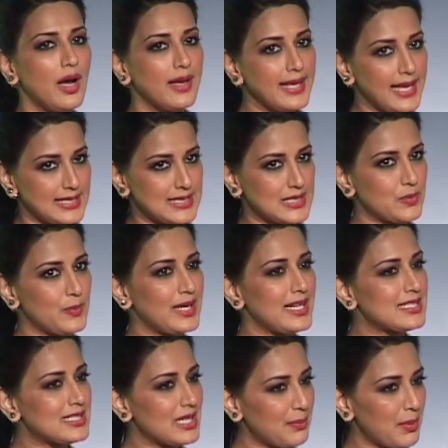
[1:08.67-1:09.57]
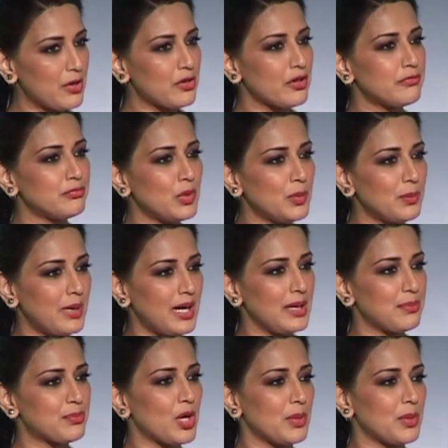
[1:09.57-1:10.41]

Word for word: Yes, when I step out of Mumbai,